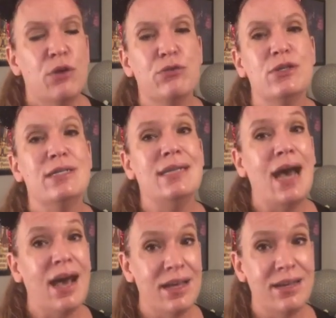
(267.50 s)
For
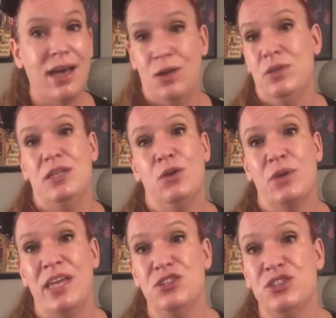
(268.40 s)
non-outlet
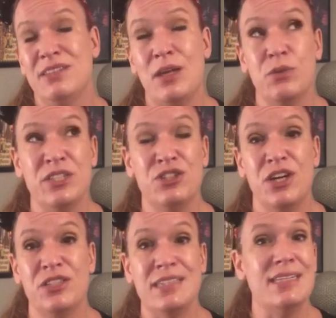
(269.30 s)
locations, I only
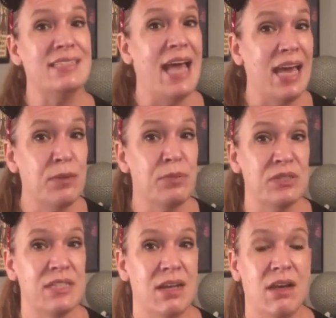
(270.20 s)
charge
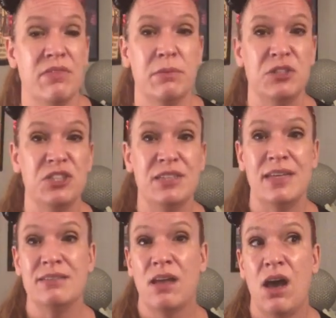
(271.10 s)
10% of the
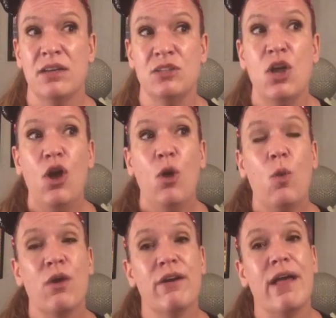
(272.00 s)
merchandise cost
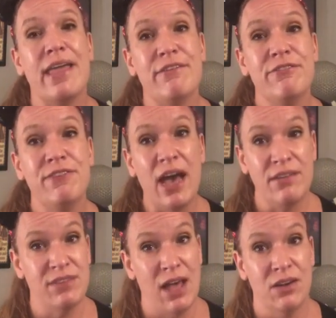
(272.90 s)
or a
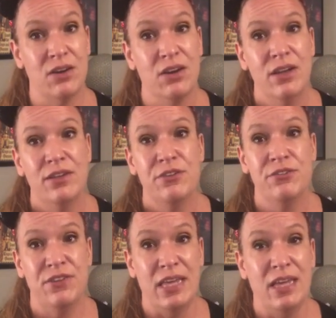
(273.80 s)
$5
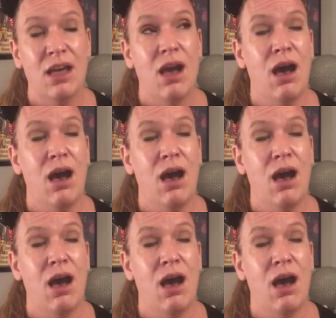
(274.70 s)
fee.